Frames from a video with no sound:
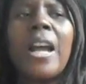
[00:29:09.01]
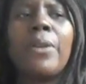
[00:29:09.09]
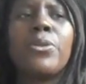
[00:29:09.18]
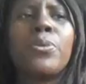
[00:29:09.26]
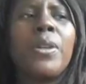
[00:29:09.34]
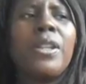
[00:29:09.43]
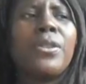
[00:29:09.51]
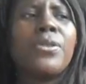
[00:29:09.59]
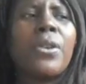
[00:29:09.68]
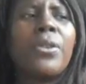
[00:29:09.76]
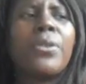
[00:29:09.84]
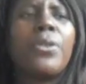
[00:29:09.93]
I was reading
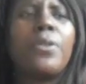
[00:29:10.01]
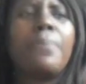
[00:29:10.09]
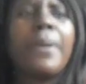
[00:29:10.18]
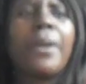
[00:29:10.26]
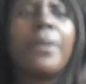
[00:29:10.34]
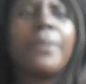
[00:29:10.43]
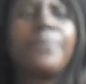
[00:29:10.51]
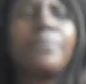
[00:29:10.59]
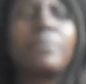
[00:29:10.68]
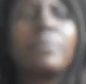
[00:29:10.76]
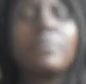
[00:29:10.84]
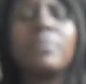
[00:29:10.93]
this article about
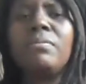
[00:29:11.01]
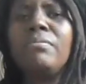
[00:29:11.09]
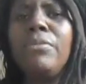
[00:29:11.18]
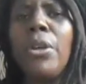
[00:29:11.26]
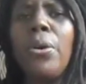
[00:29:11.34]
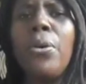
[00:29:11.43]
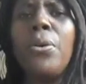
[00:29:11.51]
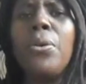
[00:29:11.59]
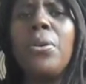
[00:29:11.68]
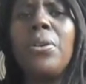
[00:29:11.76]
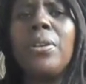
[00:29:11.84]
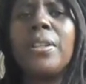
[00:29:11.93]
the
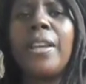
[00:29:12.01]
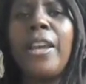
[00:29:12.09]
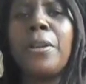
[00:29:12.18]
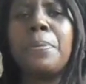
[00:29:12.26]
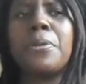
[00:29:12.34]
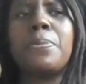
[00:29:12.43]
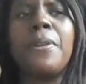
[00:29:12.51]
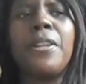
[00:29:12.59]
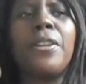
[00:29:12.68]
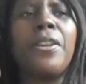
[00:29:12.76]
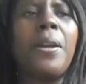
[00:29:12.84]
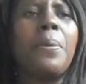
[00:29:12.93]
whole cannabis
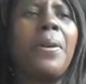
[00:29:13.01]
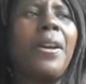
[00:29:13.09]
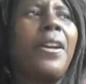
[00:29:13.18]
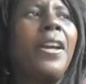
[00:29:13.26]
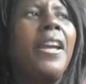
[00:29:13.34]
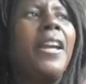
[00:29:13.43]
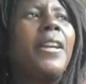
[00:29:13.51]
being a gateway.